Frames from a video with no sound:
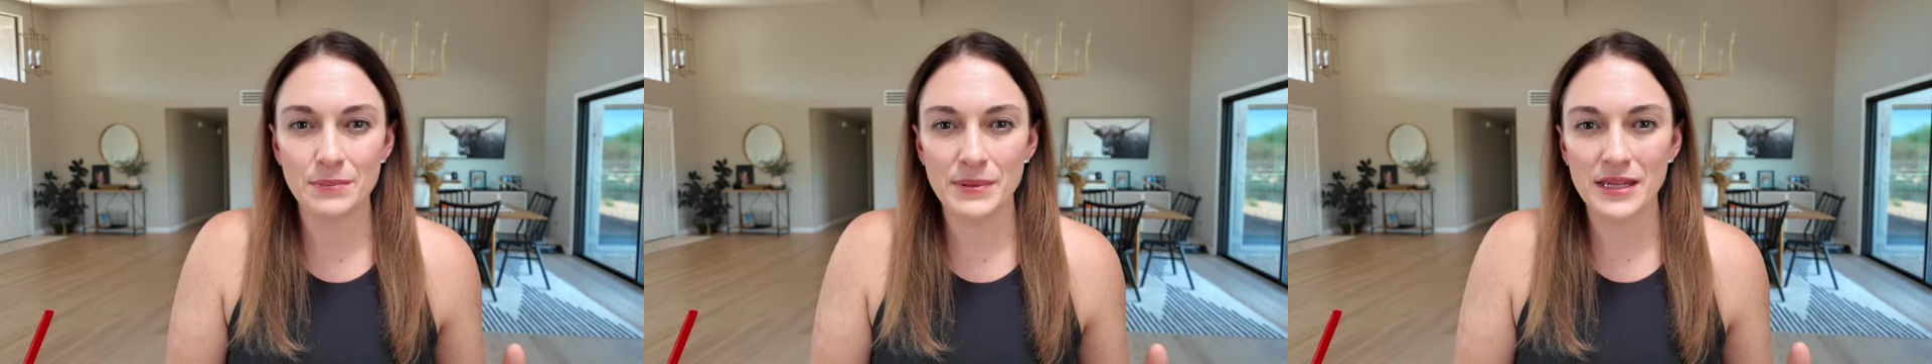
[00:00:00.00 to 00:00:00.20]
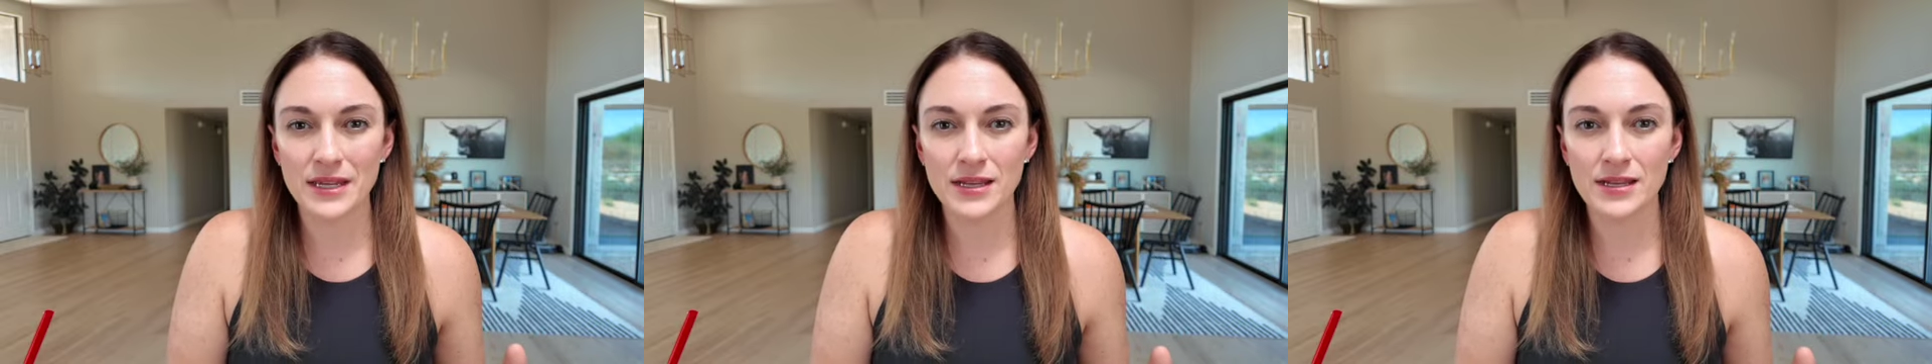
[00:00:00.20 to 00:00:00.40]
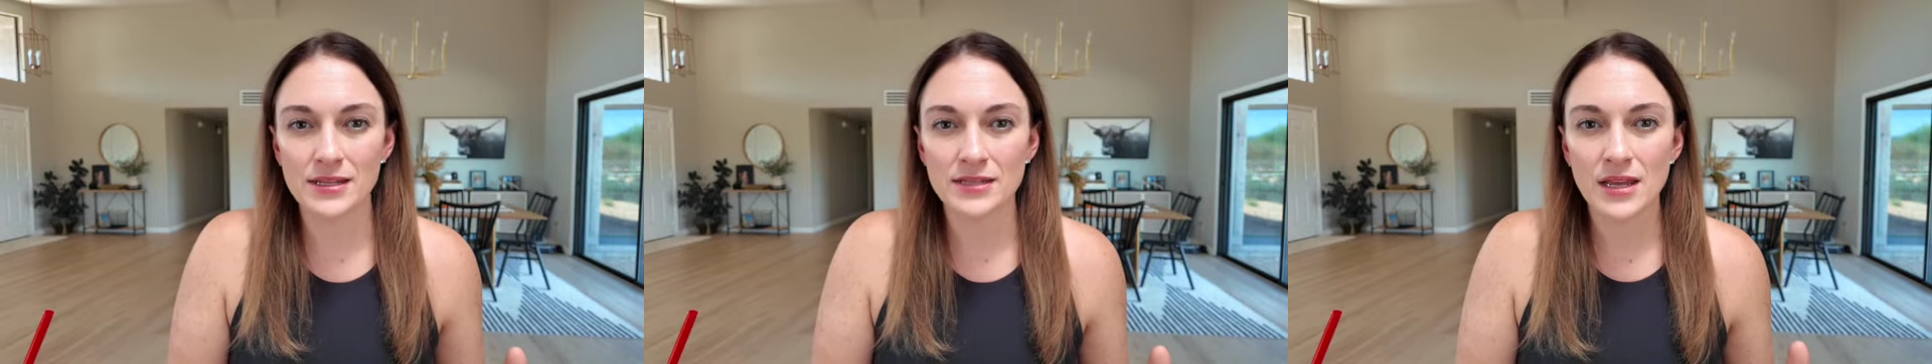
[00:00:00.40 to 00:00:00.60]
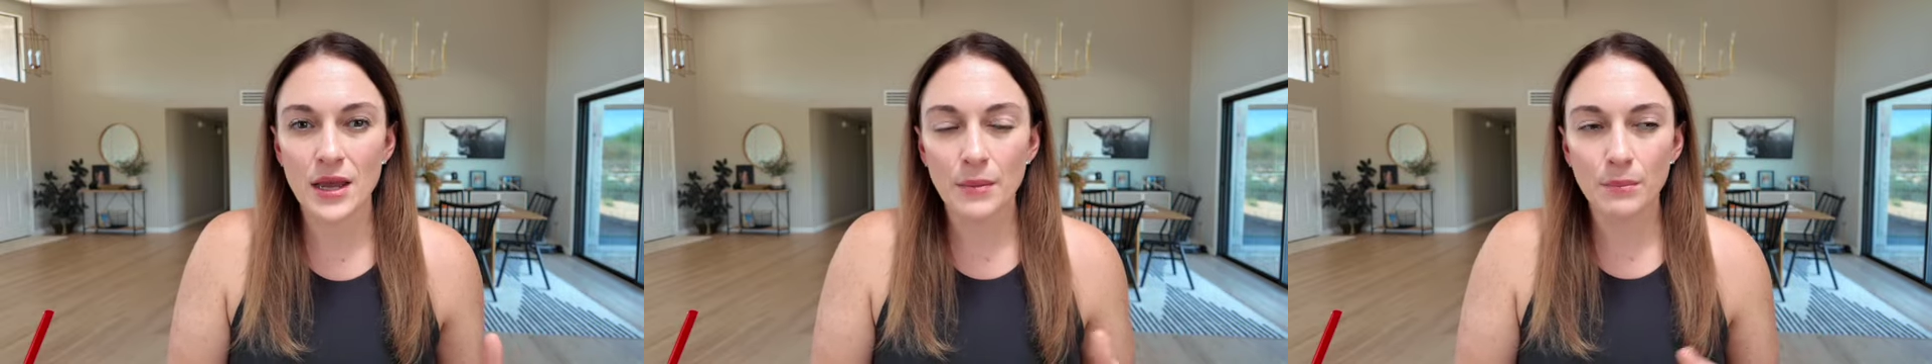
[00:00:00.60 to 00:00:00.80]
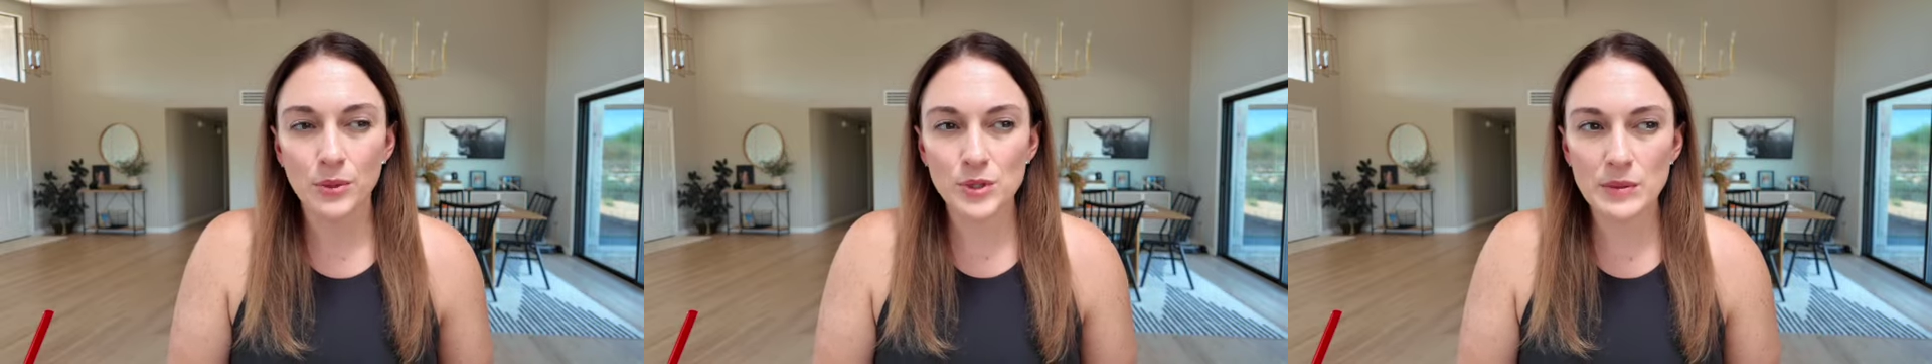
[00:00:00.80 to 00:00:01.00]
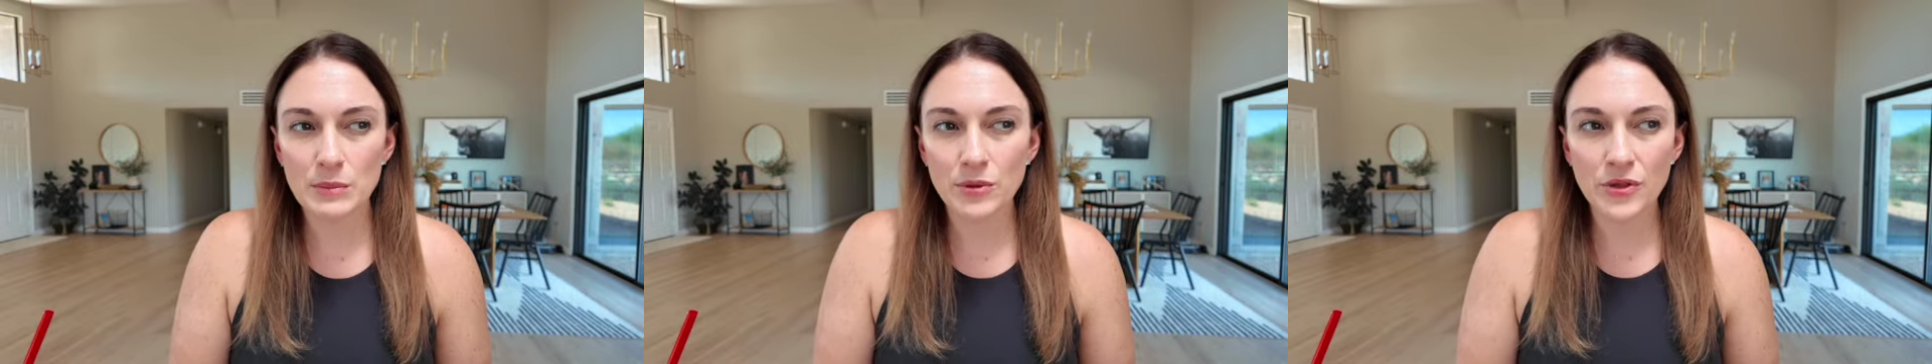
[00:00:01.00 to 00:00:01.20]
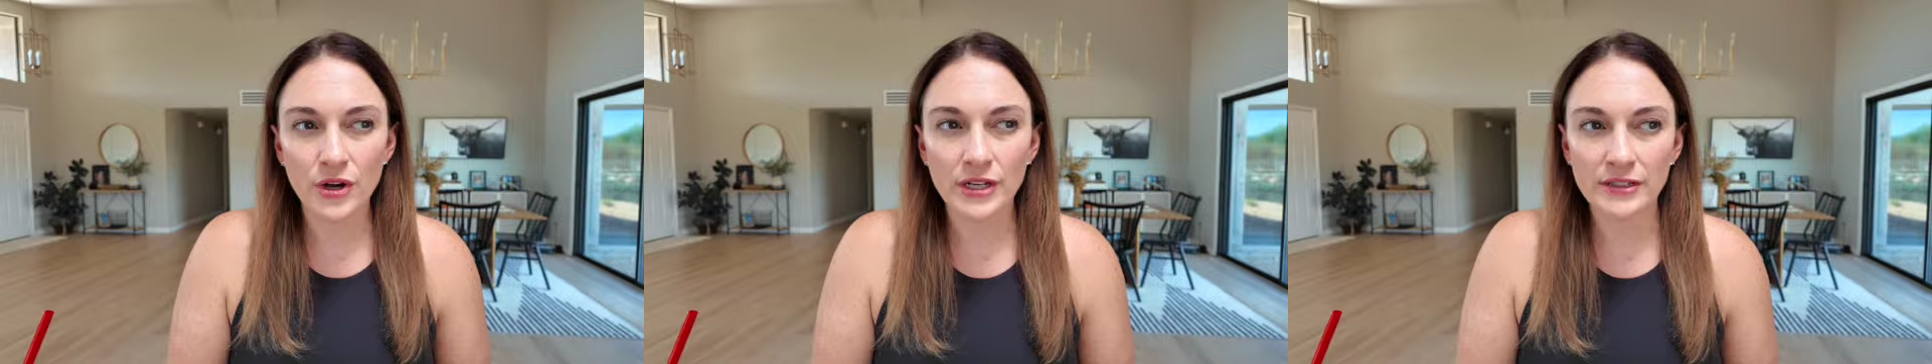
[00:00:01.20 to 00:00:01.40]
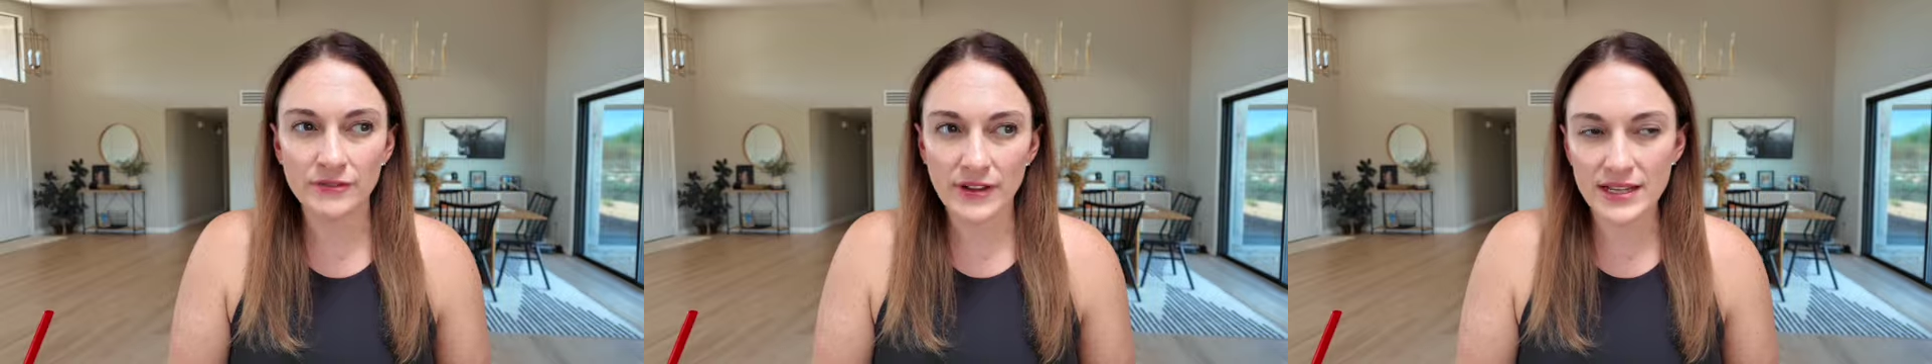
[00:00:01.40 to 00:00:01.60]
because most people that
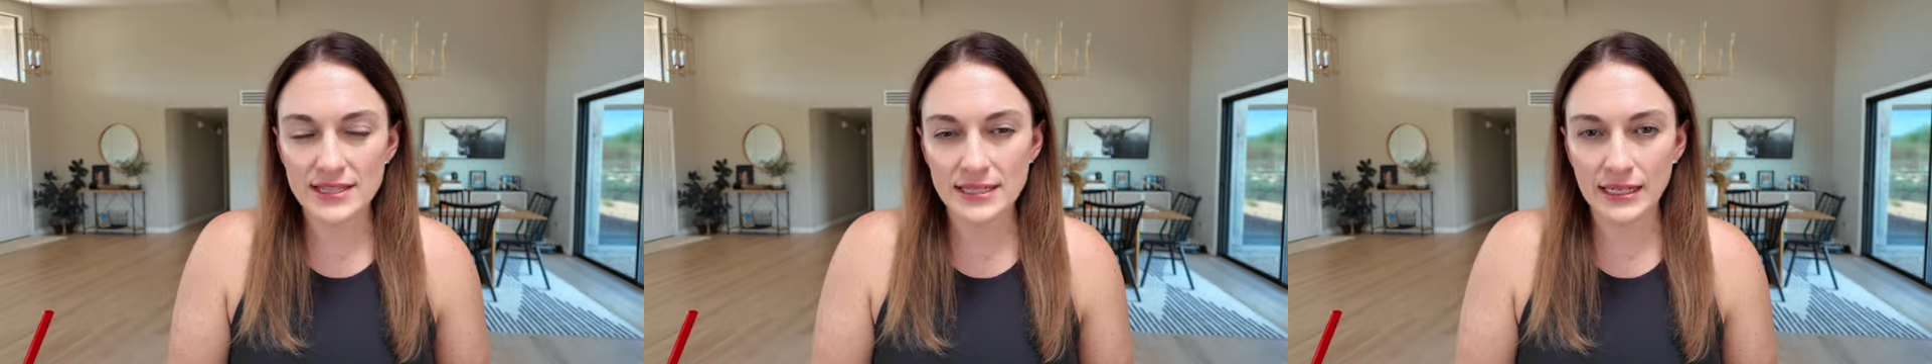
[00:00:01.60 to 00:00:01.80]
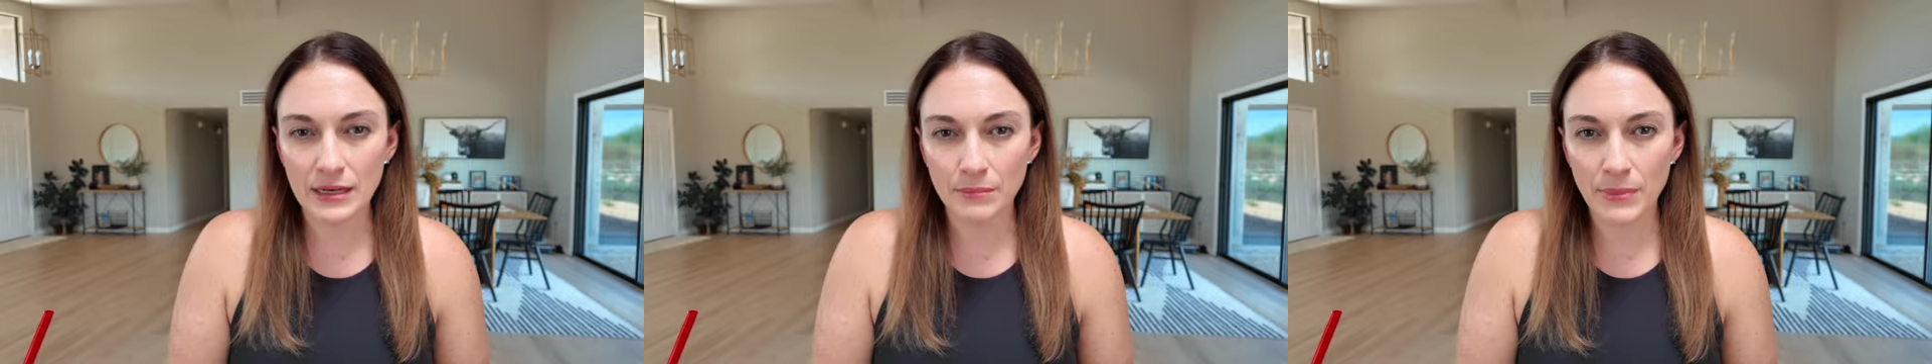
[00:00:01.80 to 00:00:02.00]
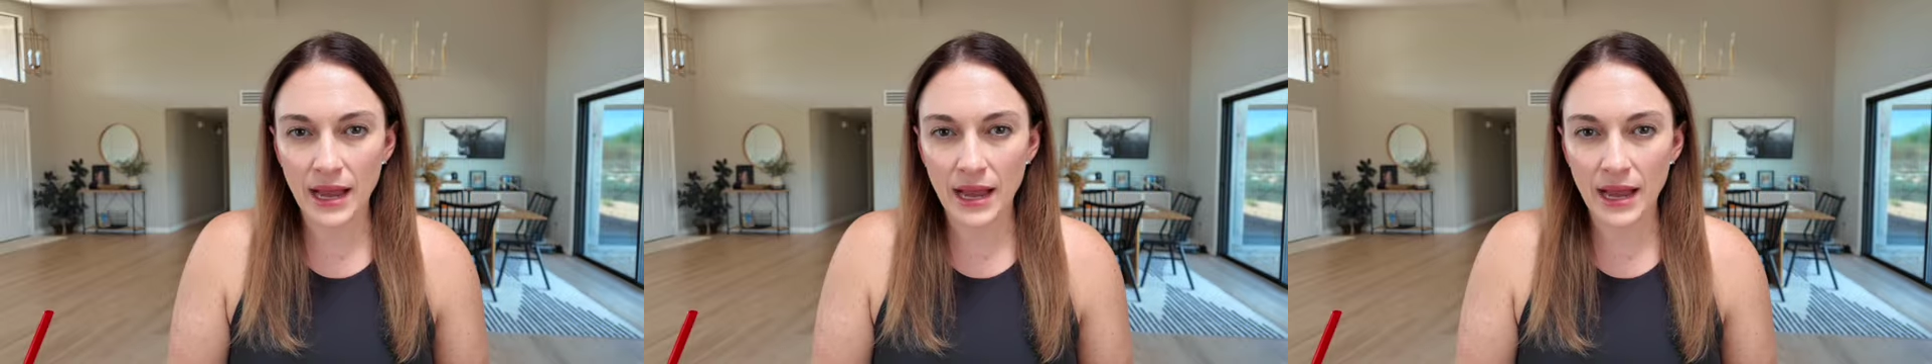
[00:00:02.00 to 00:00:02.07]
are investing in